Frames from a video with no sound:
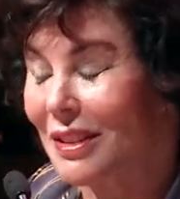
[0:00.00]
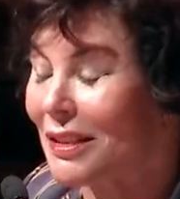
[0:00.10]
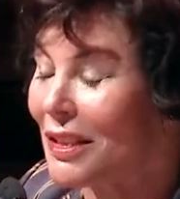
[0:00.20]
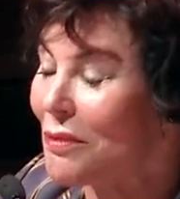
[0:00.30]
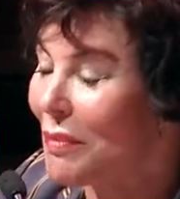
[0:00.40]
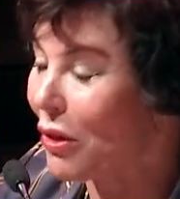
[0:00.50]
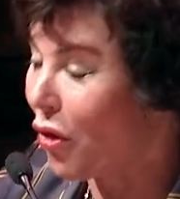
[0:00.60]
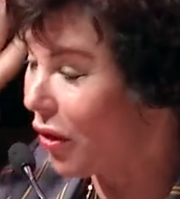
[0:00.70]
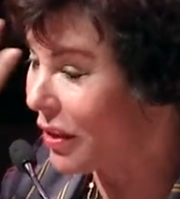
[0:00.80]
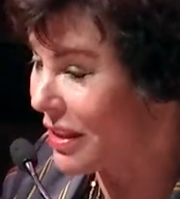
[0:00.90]
That doesn't mean
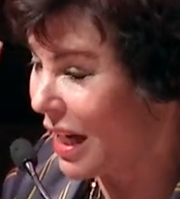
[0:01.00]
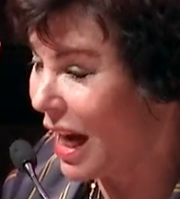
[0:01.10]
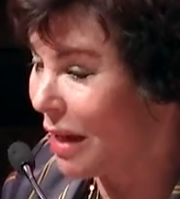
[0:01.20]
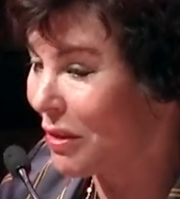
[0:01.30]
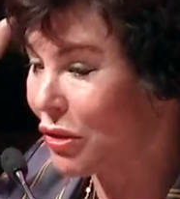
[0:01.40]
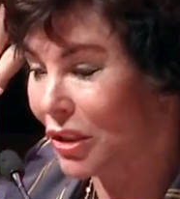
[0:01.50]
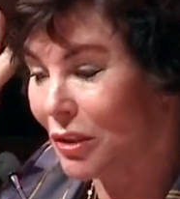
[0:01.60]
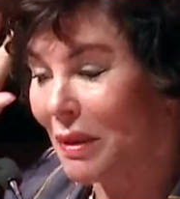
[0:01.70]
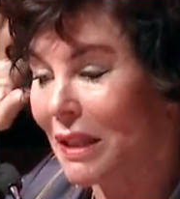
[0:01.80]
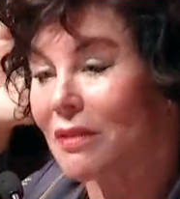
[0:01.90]
all the time. It
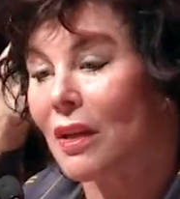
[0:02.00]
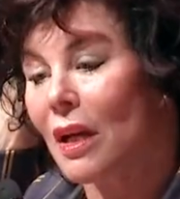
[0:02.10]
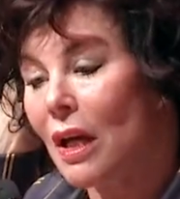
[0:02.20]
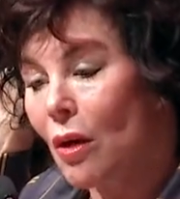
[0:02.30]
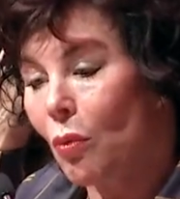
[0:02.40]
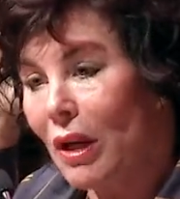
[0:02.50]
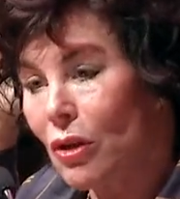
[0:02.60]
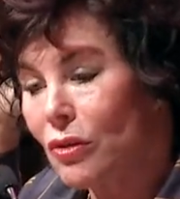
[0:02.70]
just means when